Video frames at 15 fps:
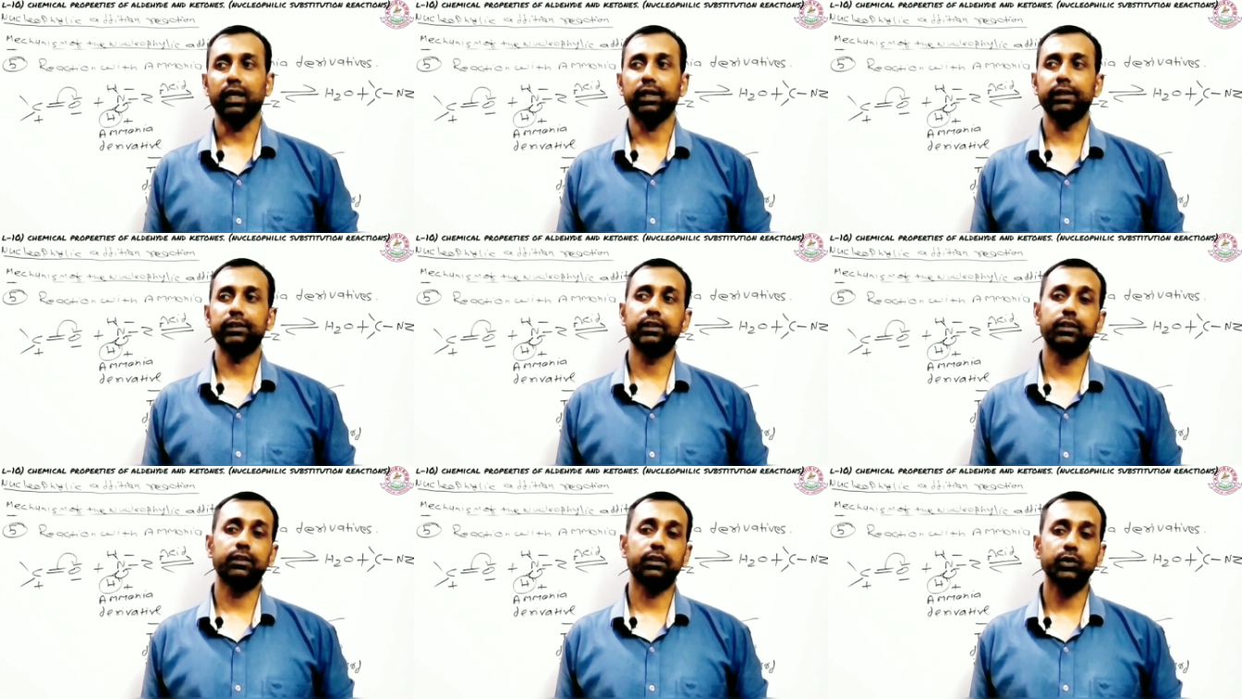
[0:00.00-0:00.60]

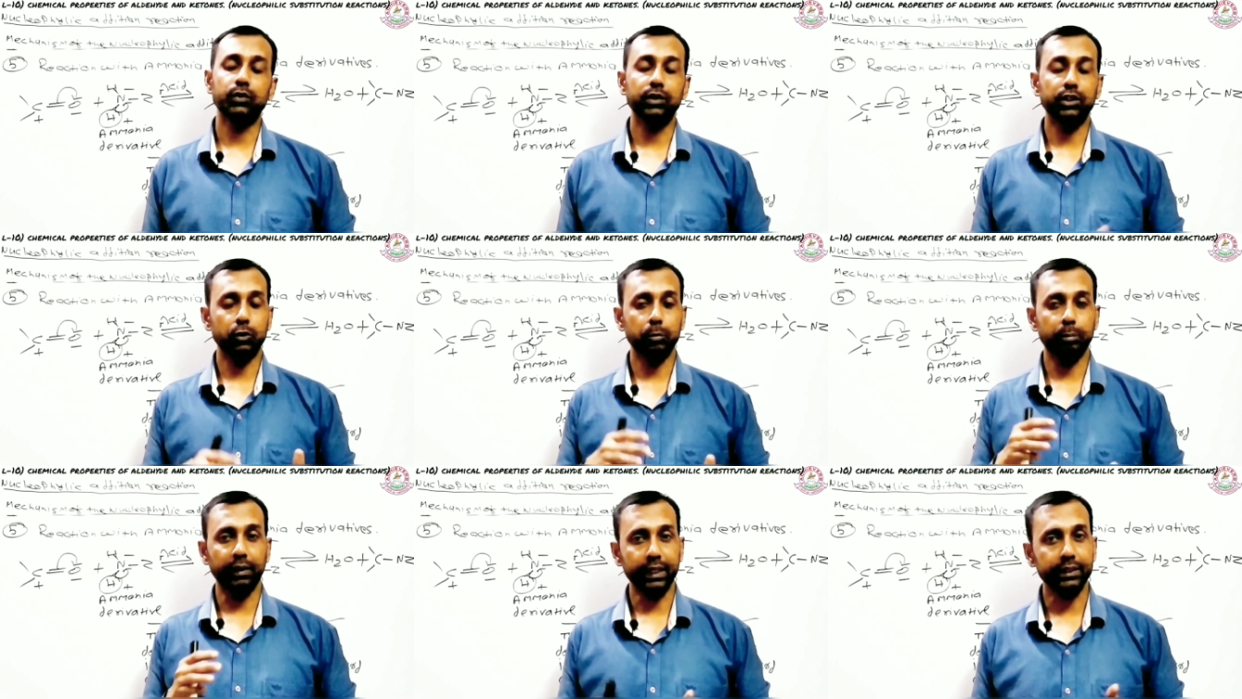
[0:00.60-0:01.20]
And you
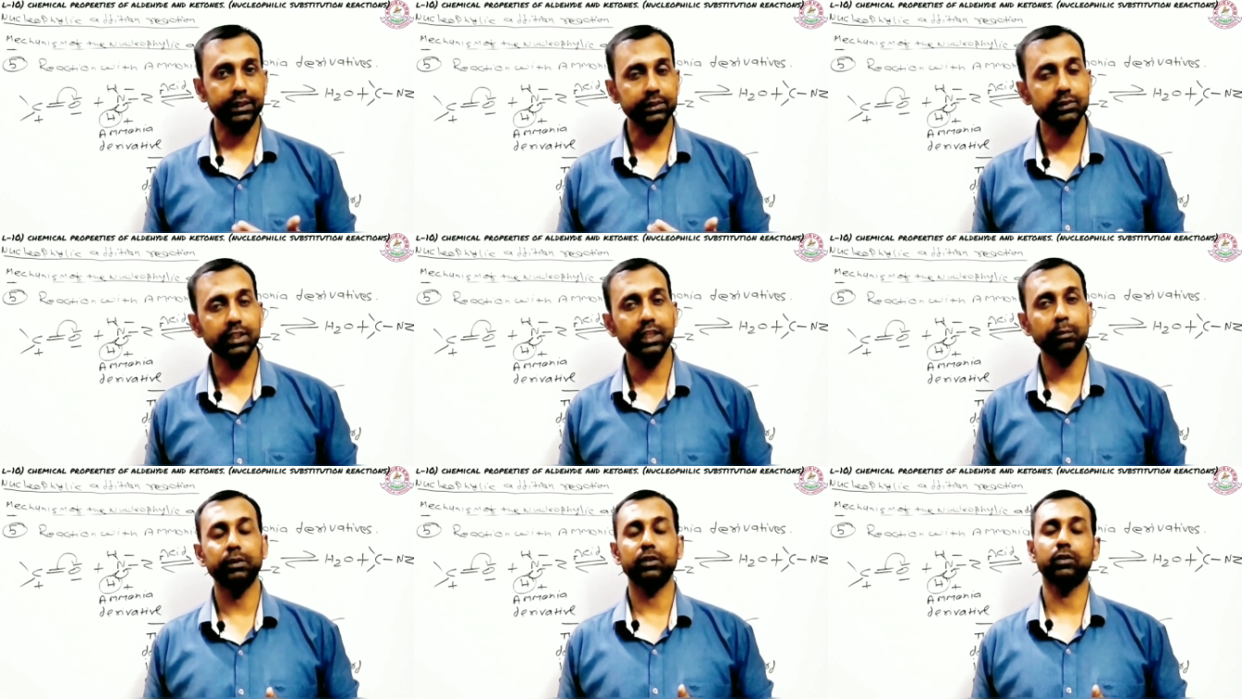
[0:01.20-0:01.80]
need to
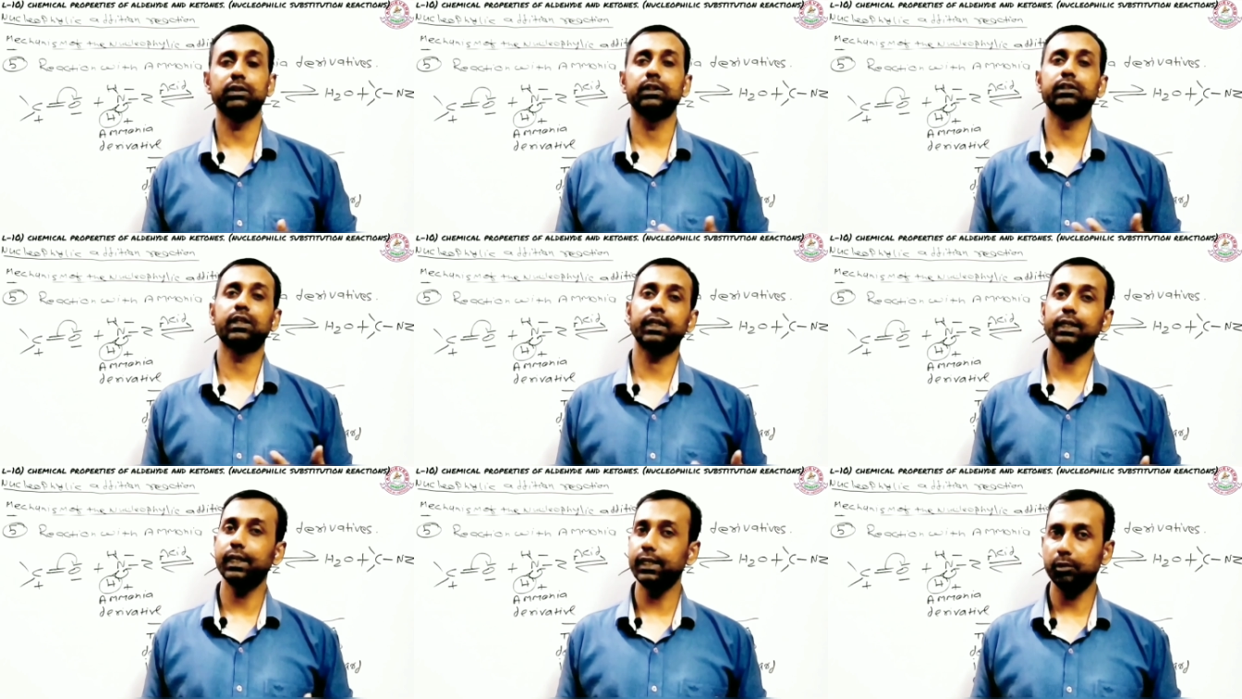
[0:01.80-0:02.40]
practice them because
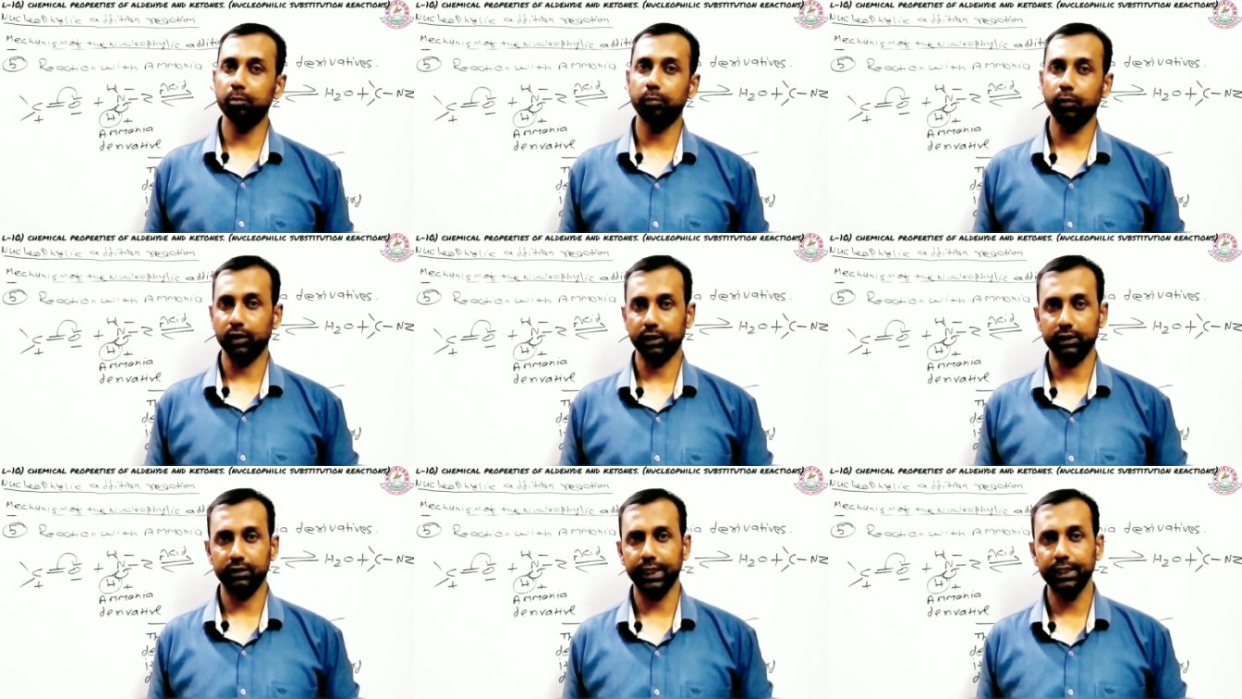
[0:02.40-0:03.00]
these are really
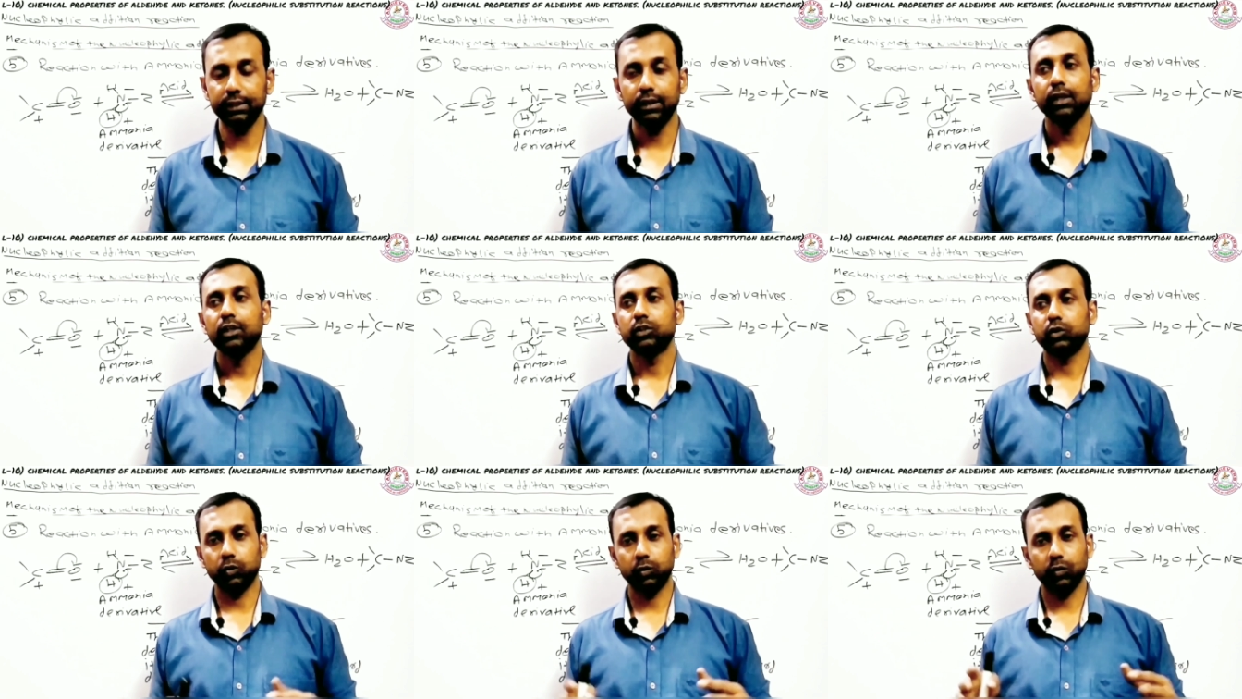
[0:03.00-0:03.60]
important,
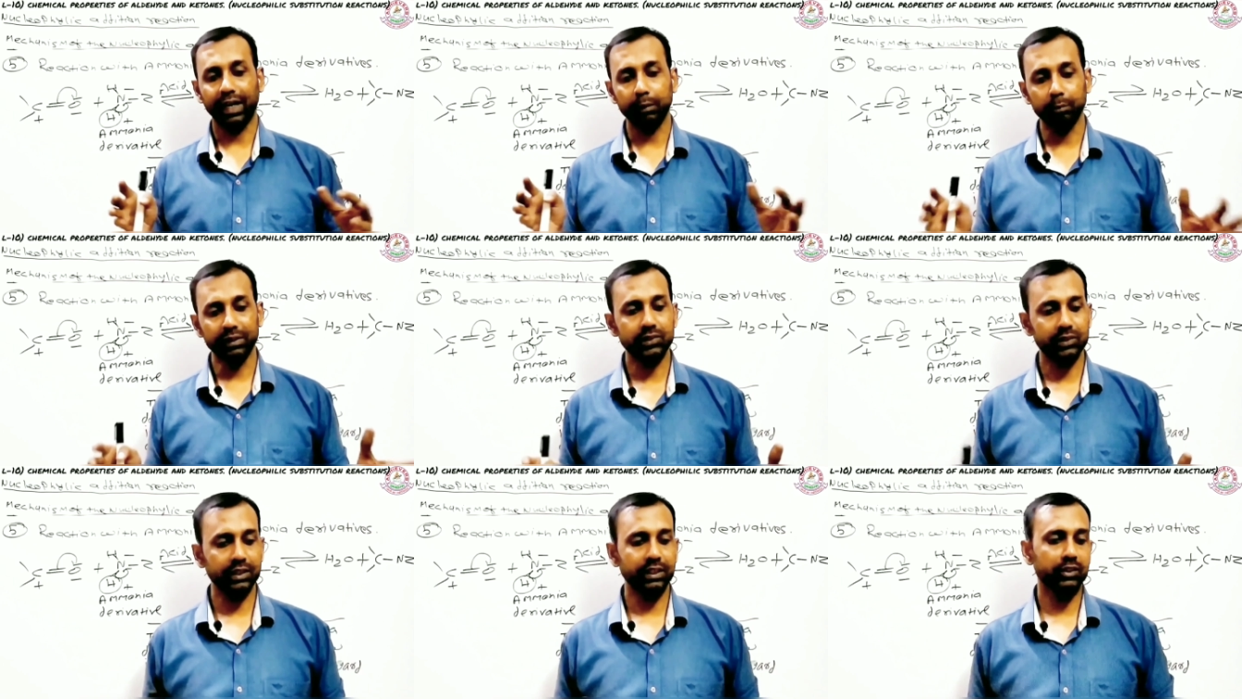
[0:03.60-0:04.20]
right? So I
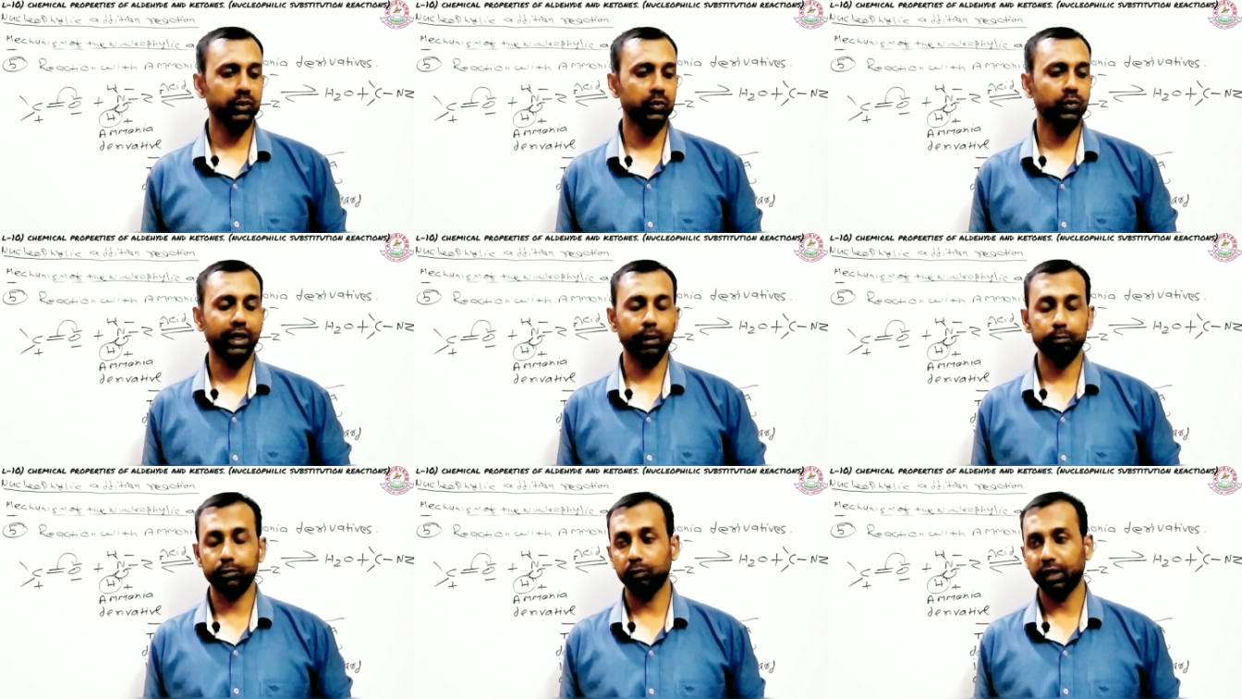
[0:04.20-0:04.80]
must say, I
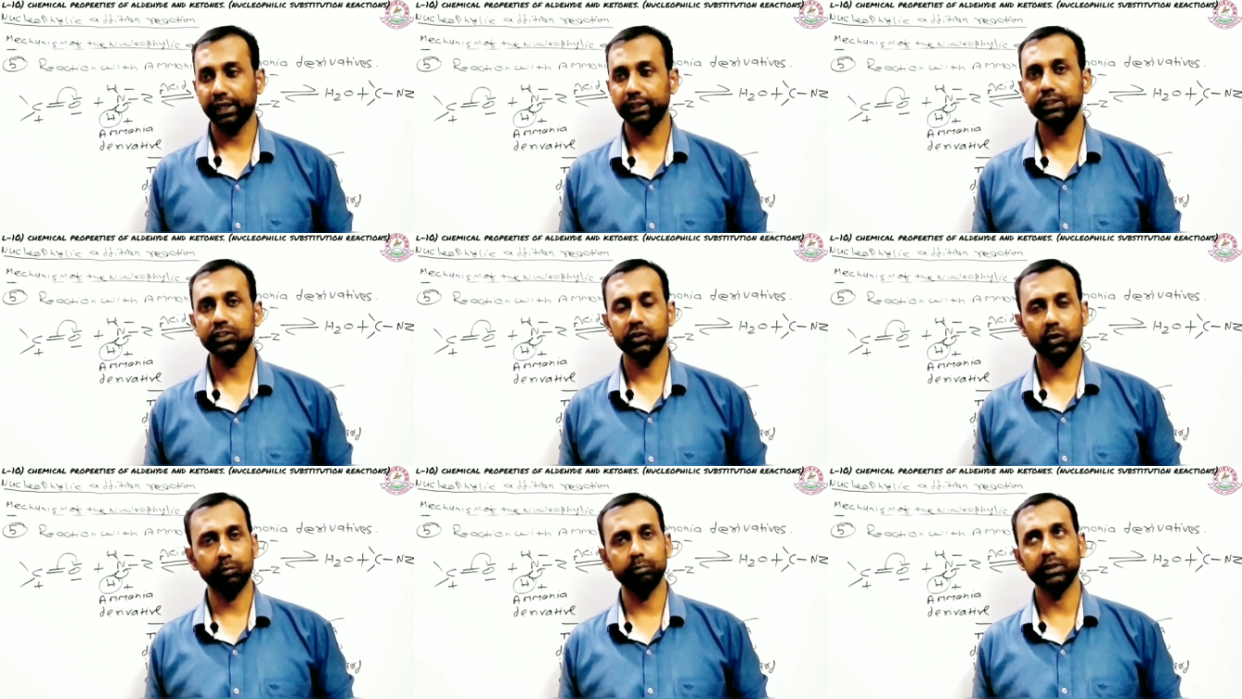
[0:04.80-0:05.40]
have to wind
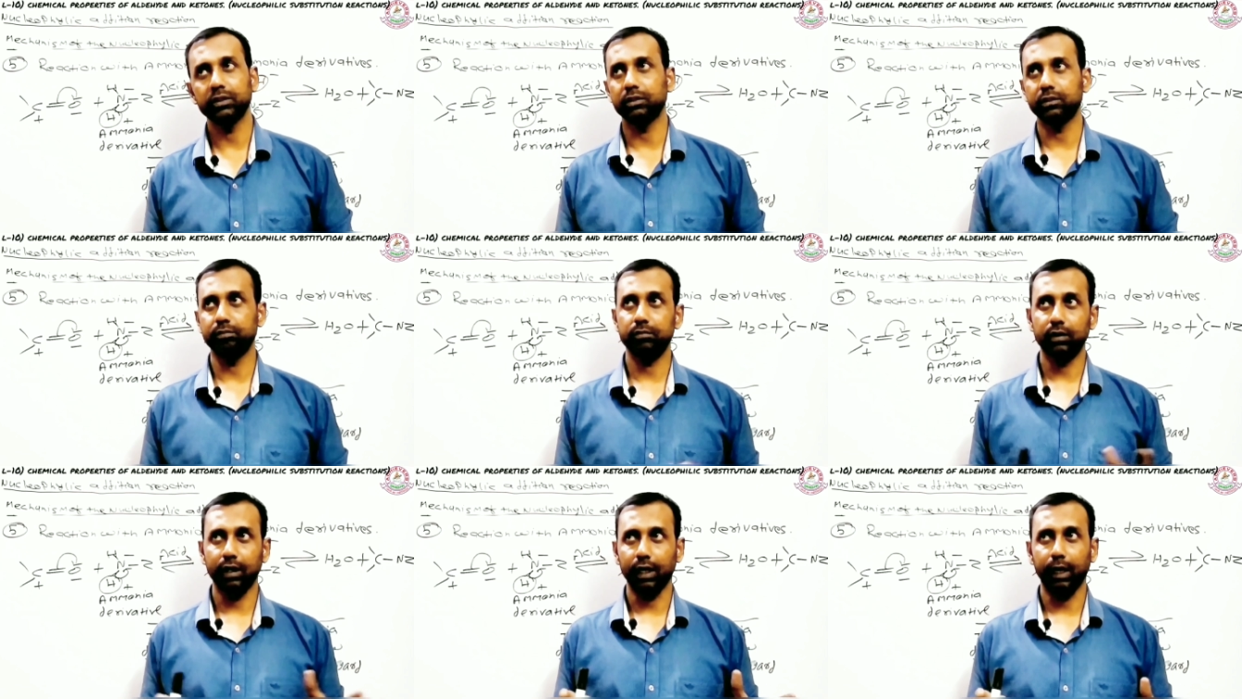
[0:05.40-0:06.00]
this up because